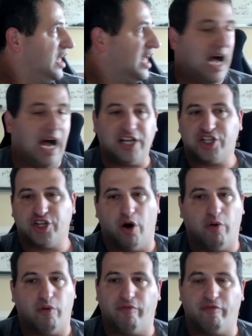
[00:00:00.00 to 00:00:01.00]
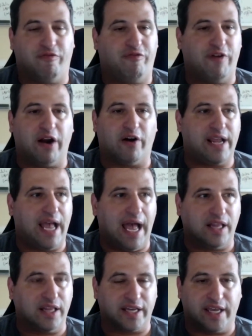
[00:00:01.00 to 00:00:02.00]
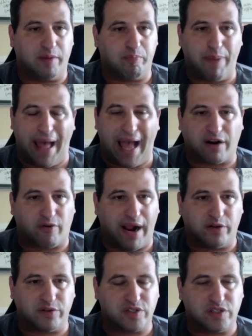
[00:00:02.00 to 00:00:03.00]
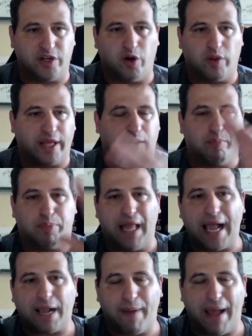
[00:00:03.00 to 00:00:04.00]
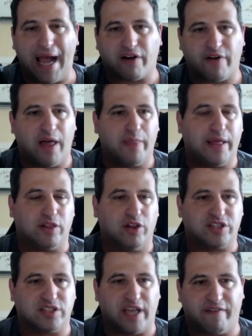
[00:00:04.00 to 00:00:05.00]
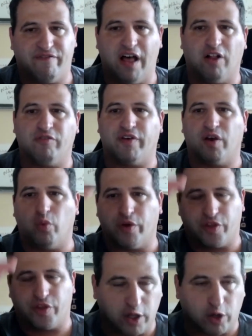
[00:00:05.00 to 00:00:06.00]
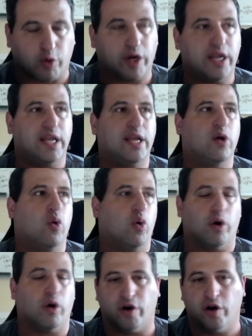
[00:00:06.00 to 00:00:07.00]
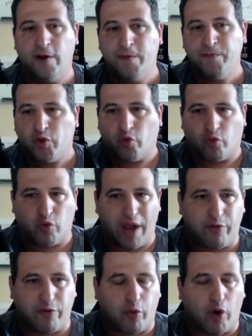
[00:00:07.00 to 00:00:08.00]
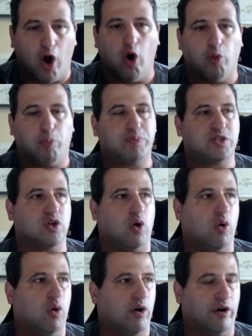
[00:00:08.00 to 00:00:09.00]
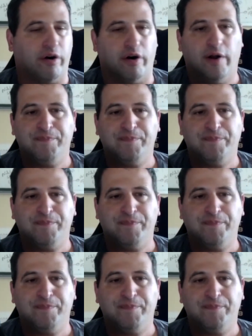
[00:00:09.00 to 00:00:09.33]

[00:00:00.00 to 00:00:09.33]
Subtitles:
I show very elegant backgrounds, like a black background that looks like velvet with gold fillery, or red ropes, or